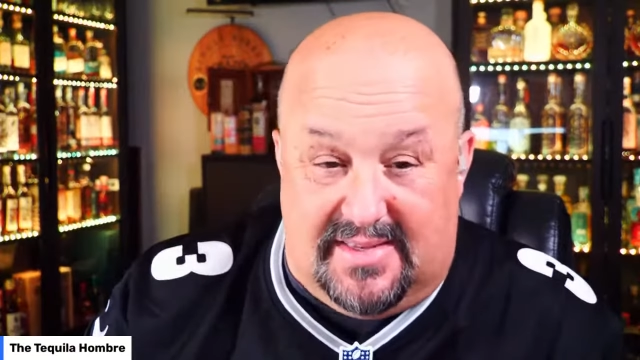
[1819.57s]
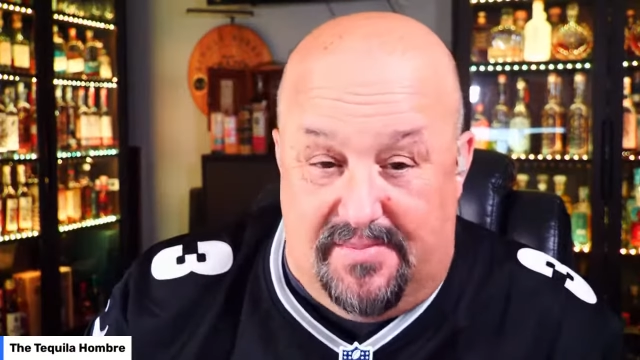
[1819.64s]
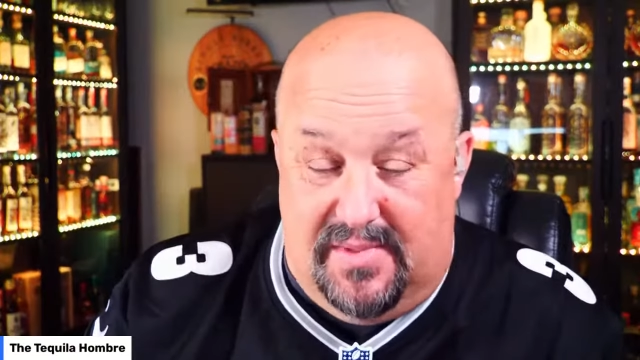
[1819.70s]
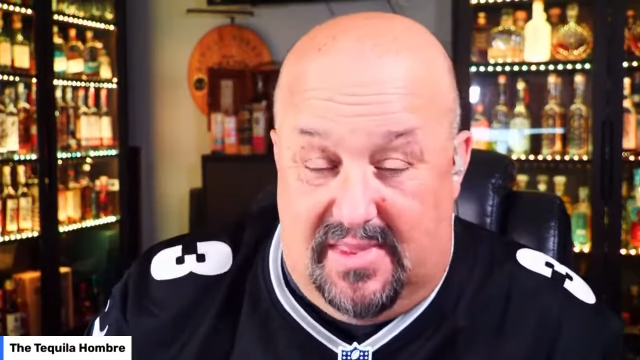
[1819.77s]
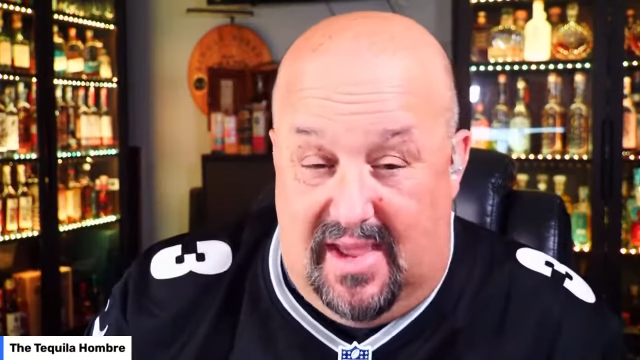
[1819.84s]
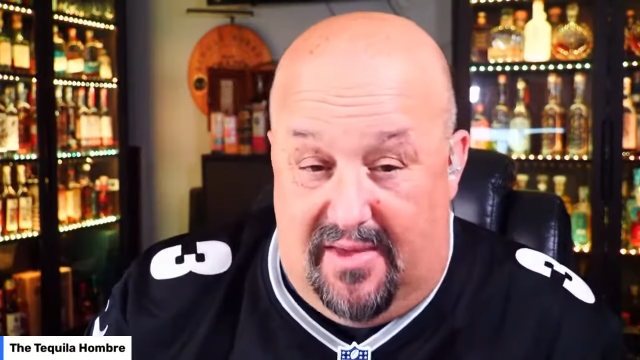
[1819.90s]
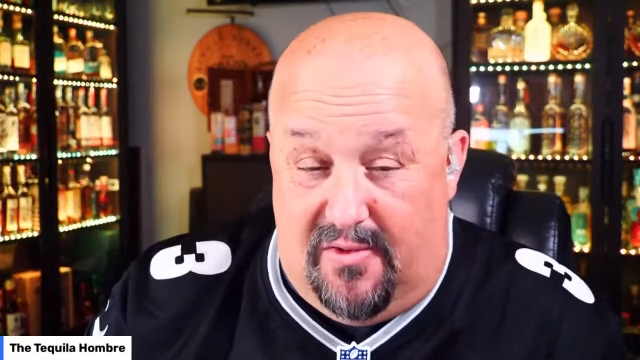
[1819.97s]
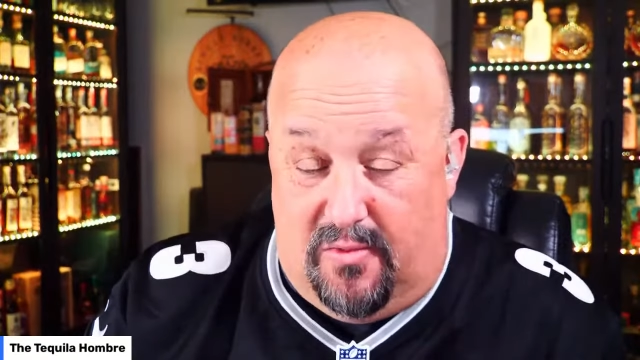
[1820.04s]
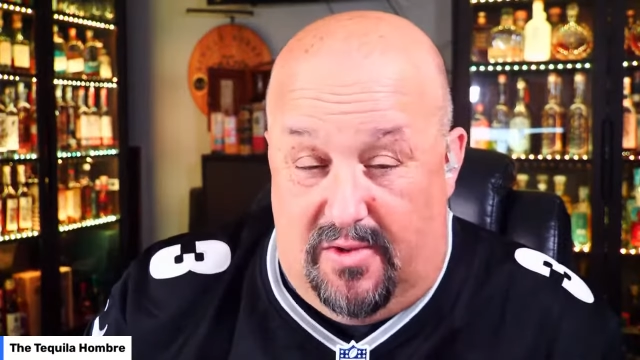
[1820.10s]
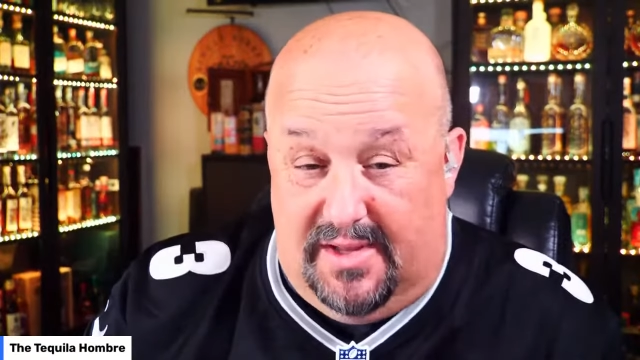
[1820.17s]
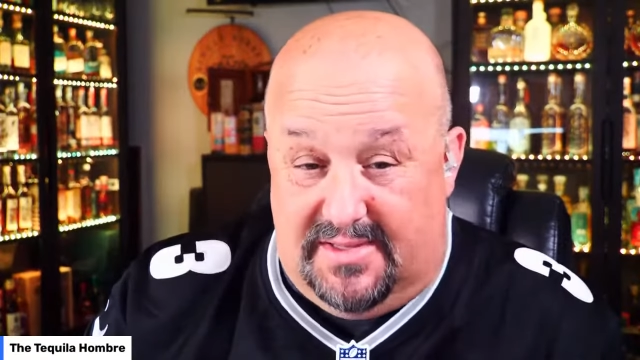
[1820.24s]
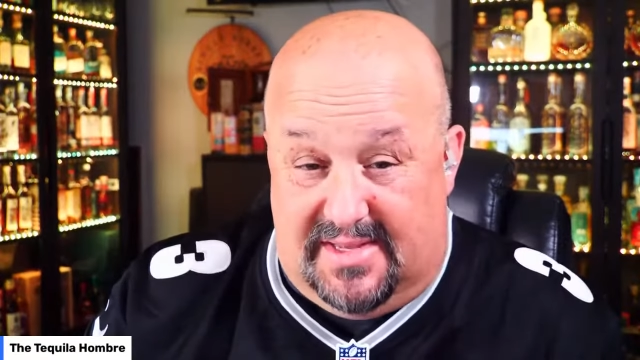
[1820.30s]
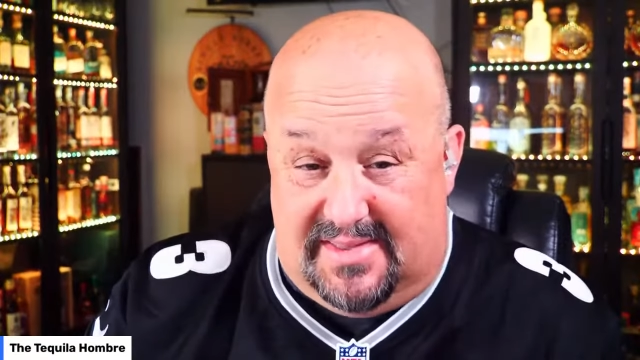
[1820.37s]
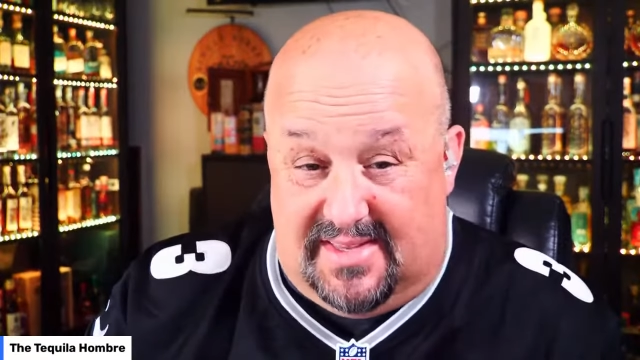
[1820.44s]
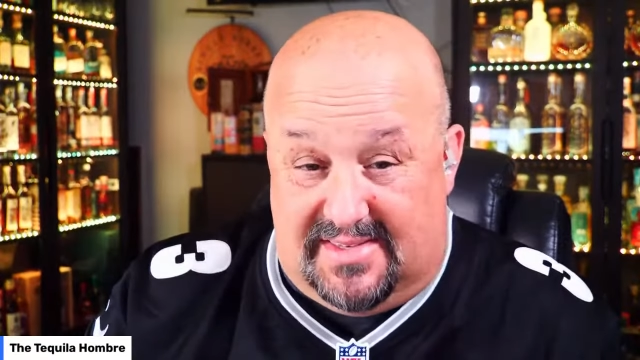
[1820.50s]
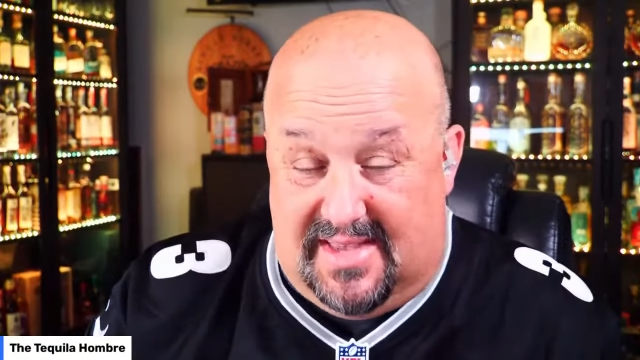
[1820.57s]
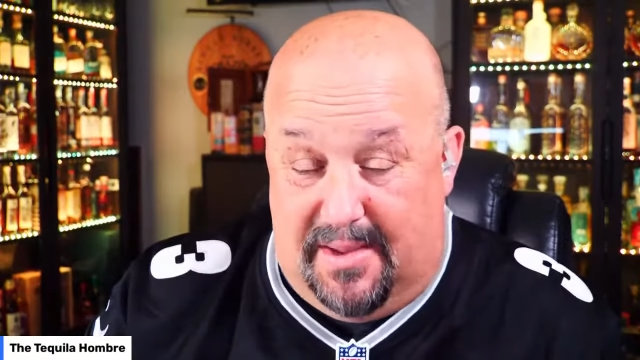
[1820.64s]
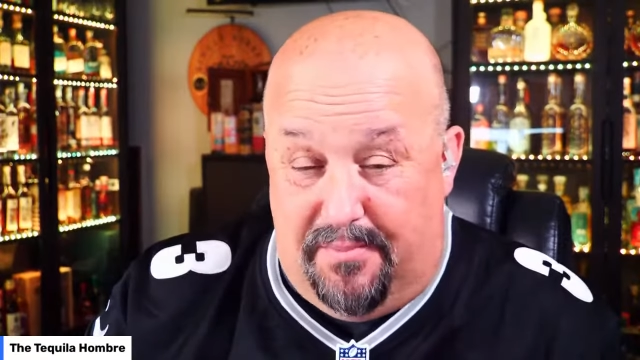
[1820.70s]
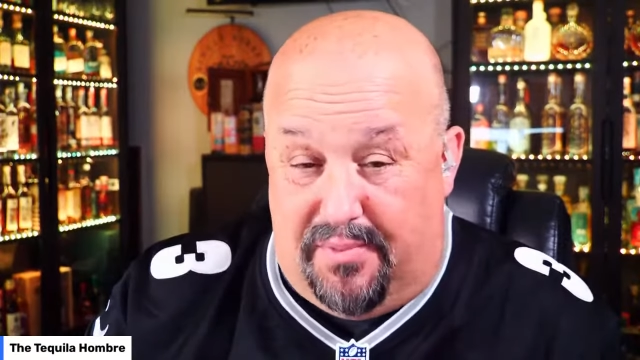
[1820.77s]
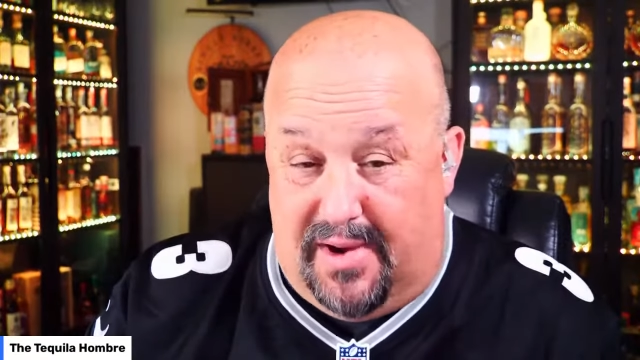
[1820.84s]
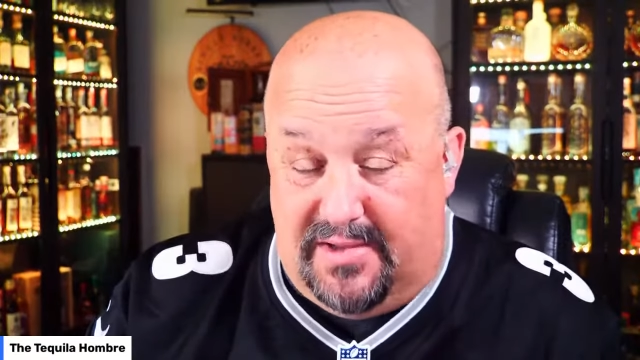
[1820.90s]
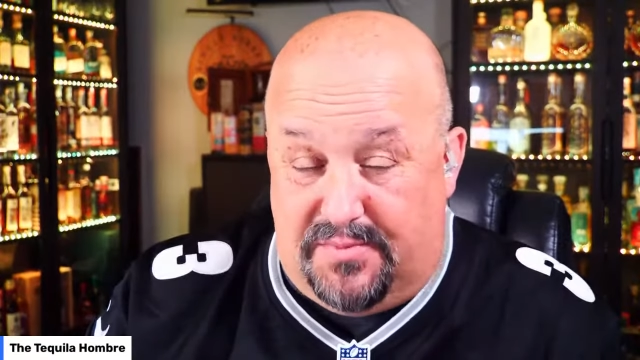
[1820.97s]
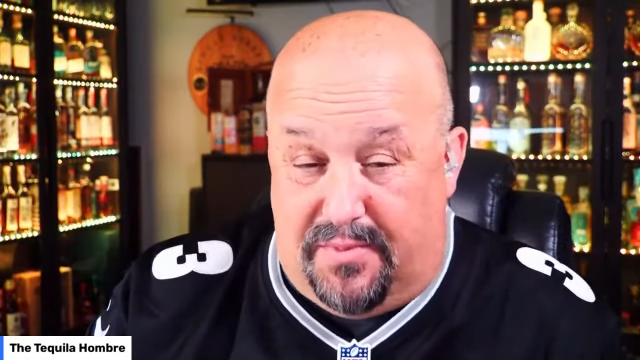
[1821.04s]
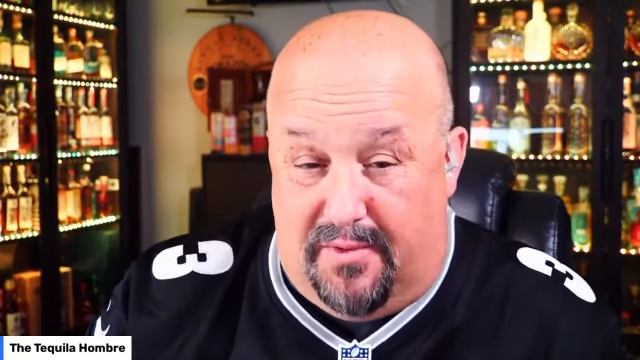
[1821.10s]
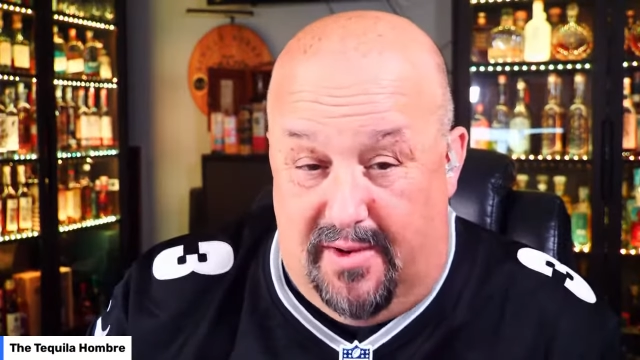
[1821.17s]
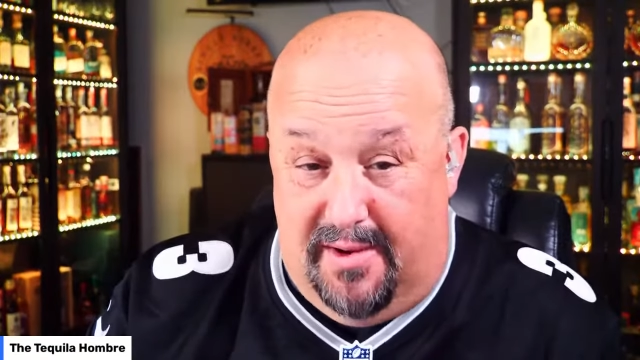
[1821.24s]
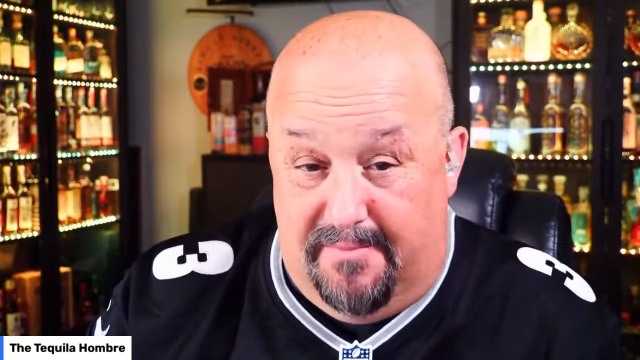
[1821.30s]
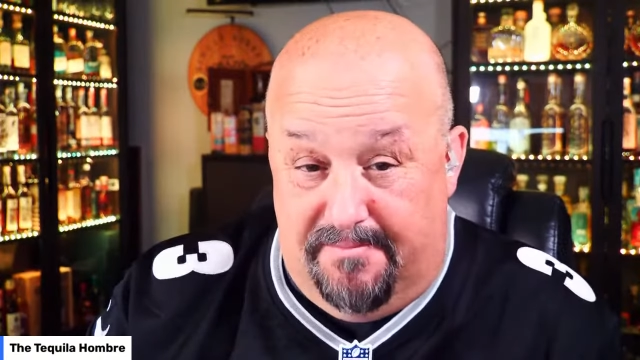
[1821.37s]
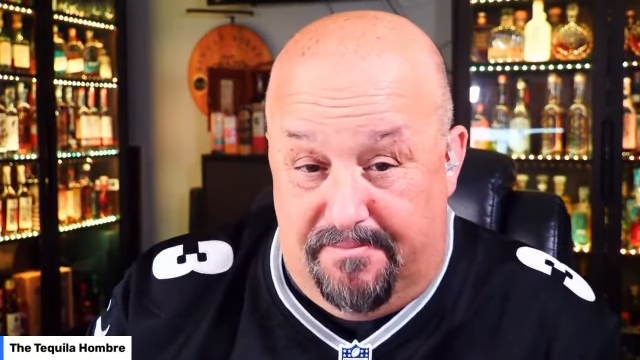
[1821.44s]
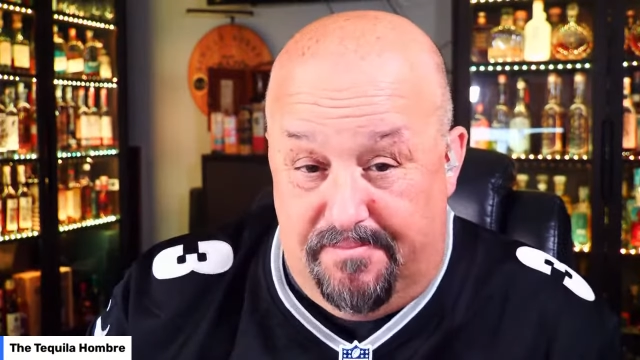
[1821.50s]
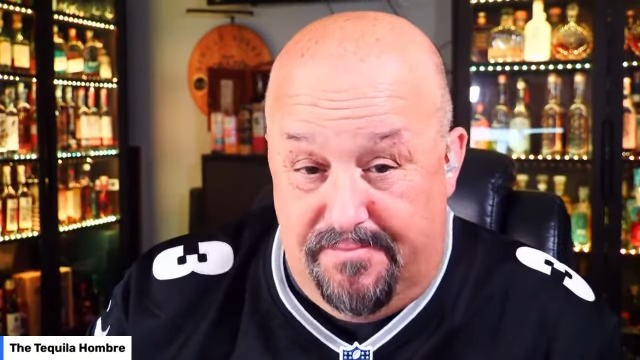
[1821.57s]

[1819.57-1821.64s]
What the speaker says: some of the other ones at the same price point.